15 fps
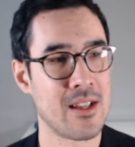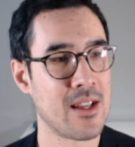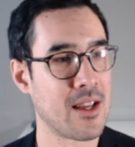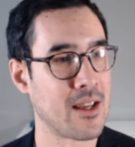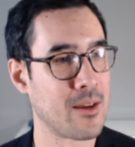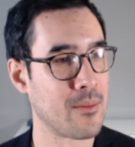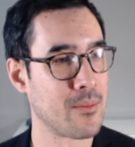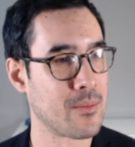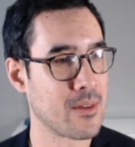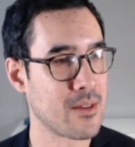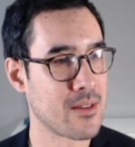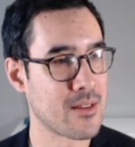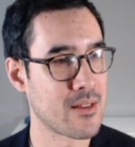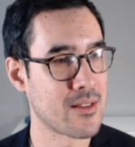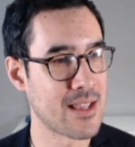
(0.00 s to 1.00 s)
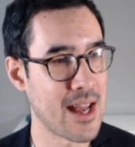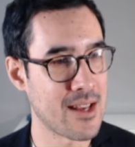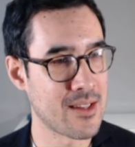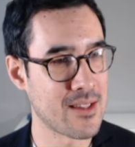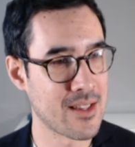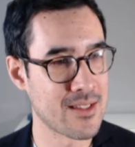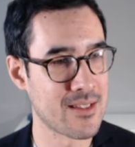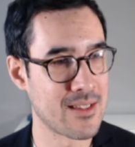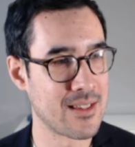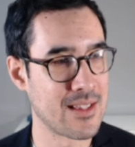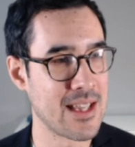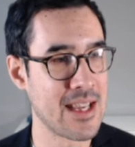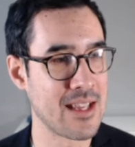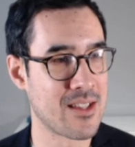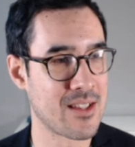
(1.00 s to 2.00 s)
that does
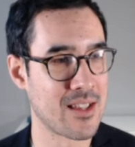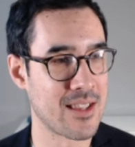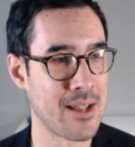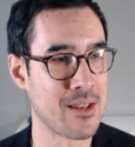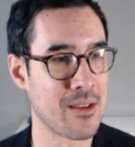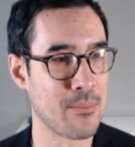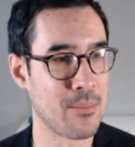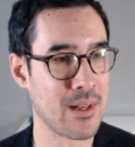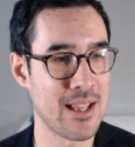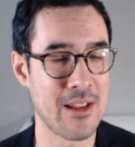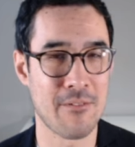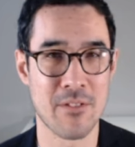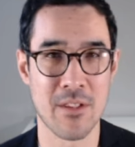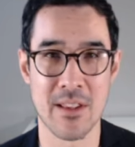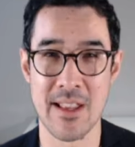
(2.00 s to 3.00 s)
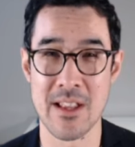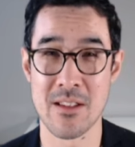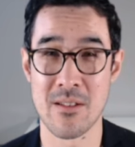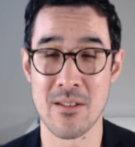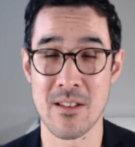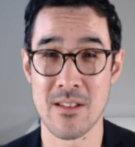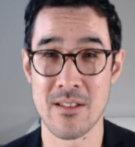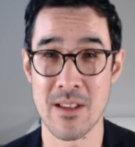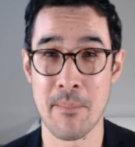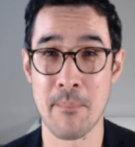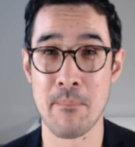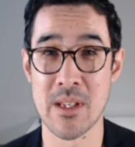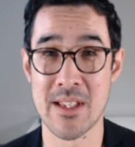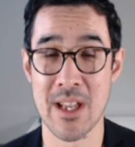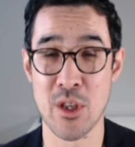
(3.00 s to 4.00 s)
lead to then the belief that there's some
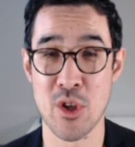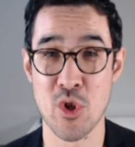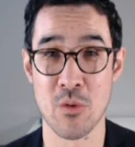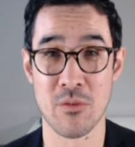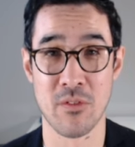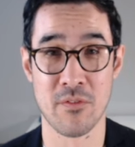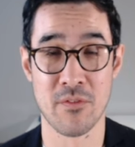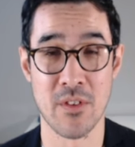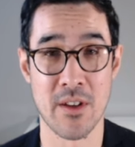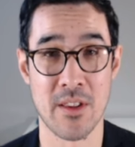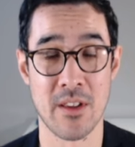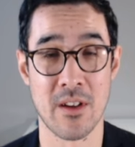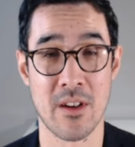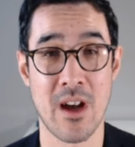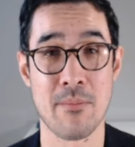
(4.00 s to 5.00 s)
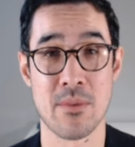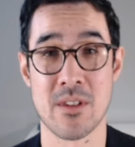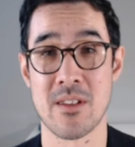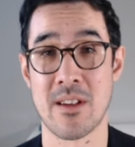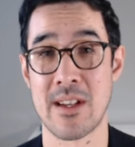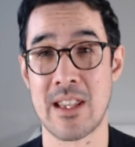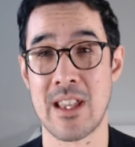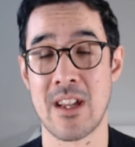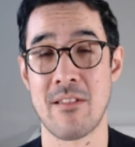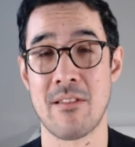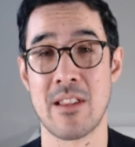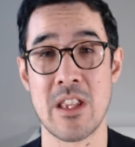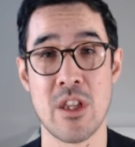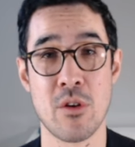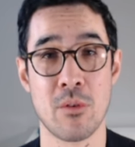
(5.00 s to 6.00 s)
potential for further upside here
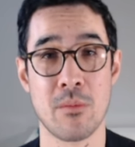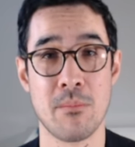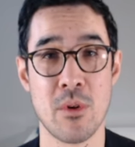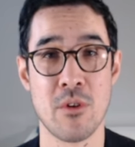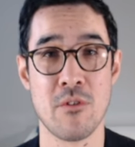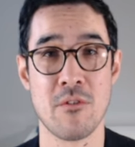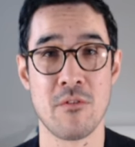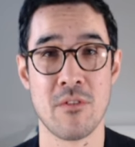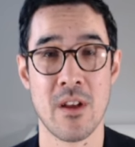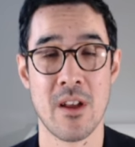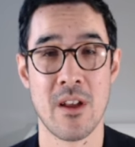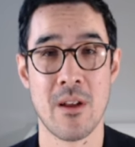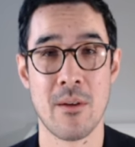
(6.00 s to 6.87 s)
in the yield move,